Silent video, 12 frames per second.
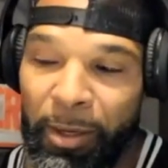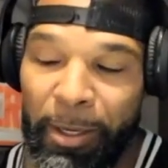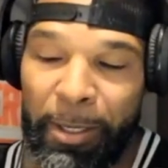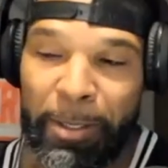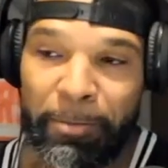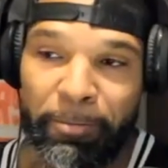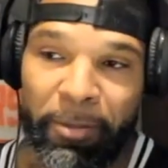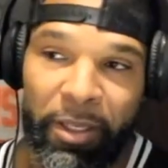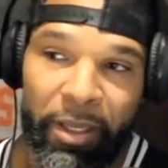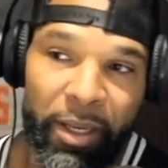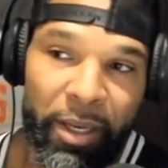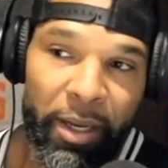Um,
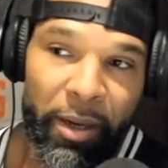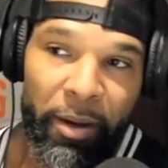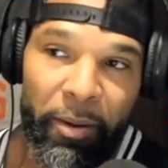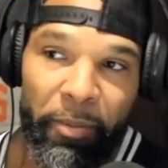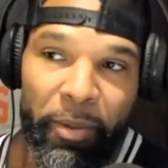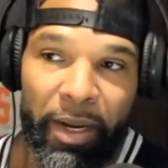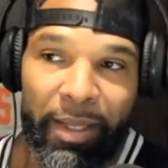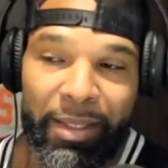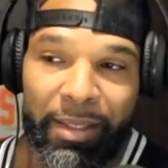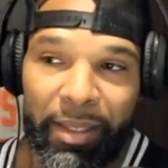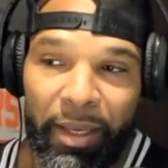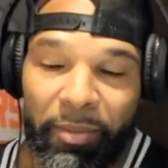but at
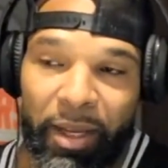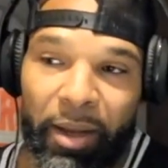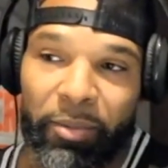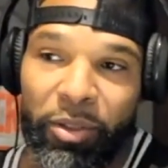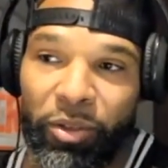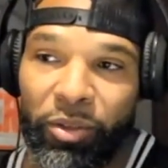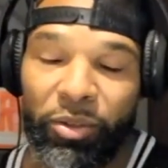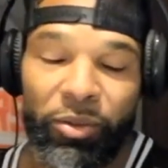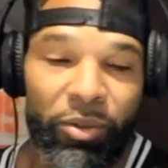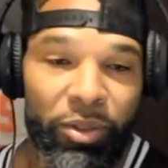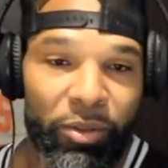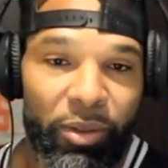the same time too,
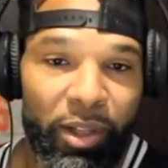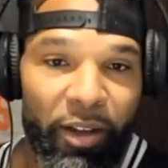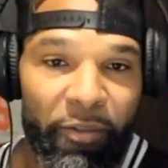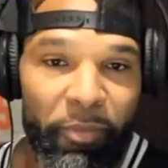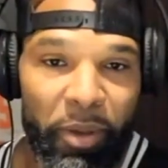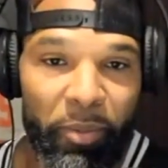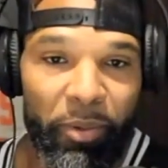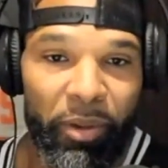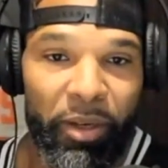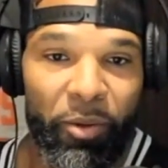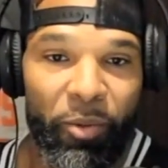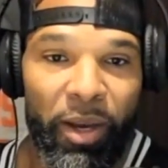you love people
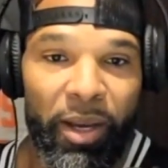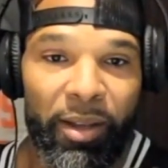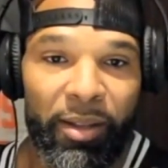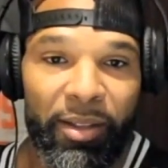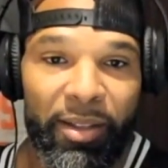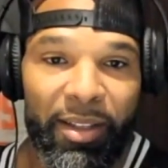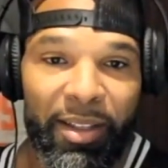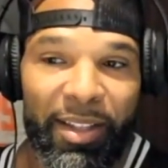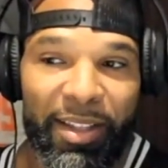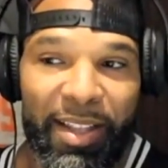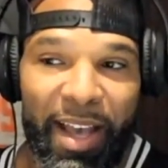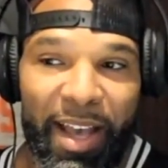in a way
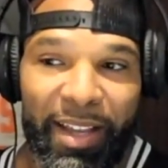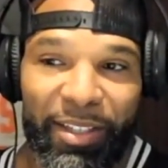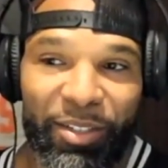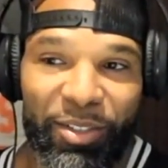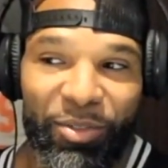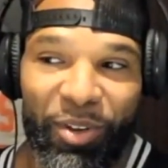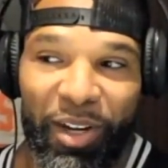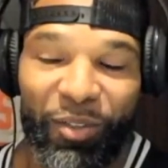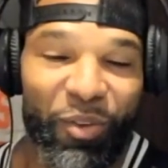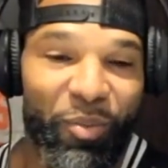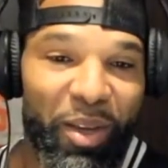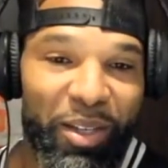that is
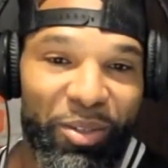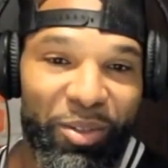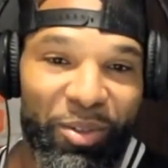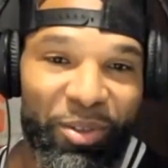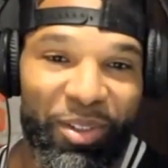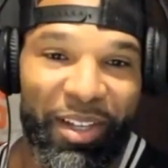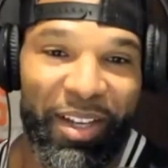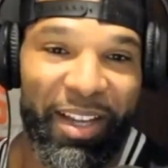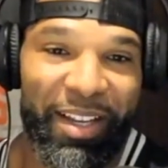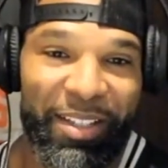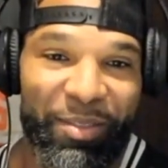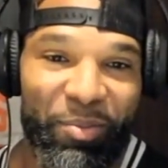transformational,
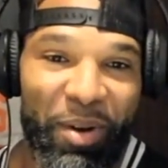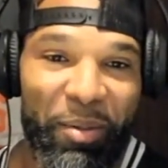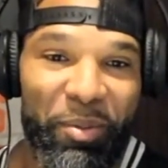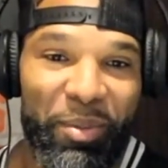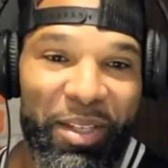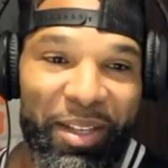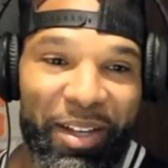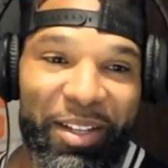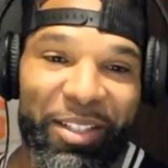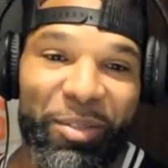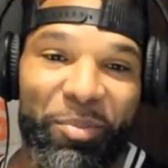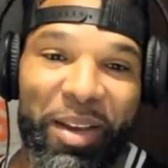and it's probably
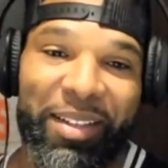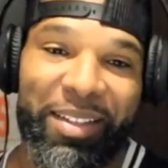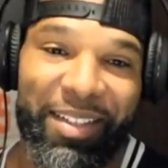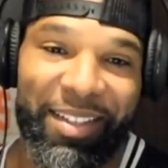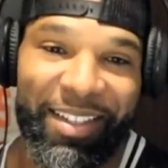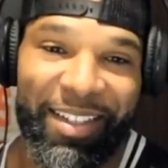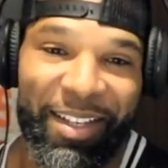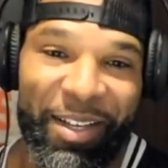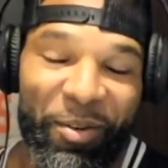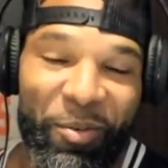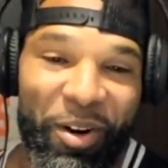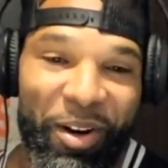unexpected,
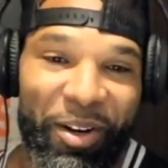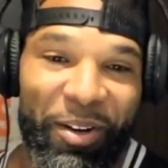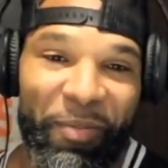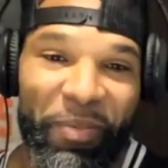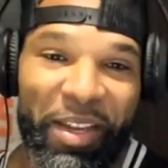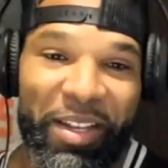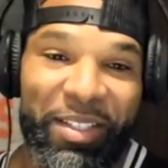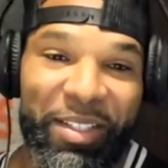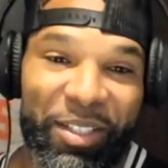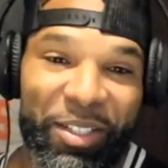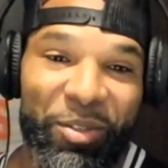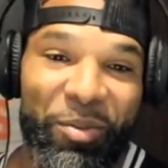where in a
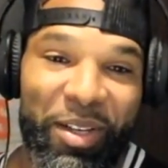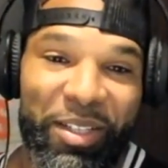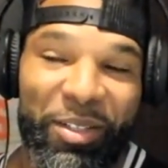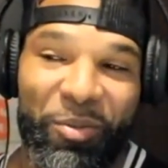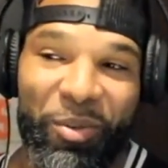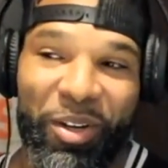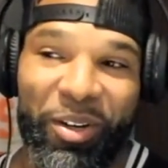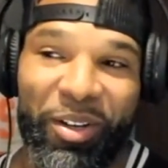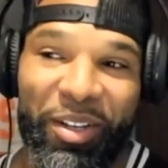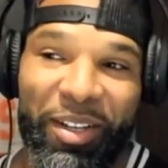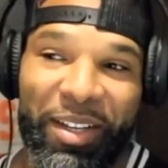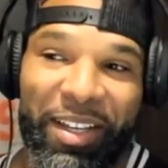situation where,
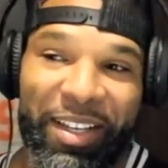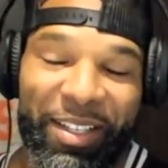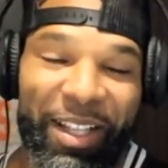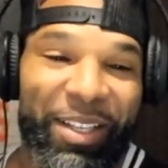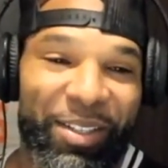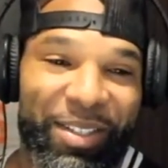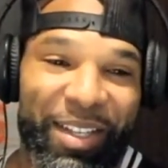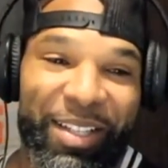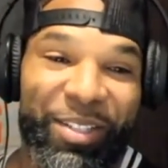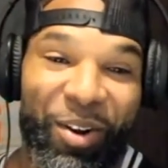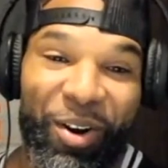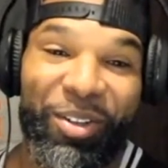like you said,
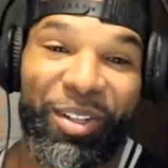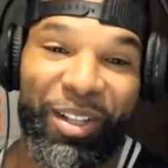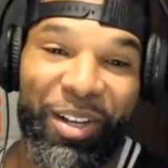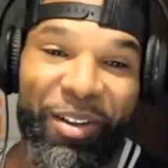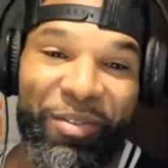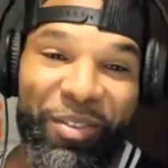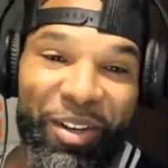it's hard to love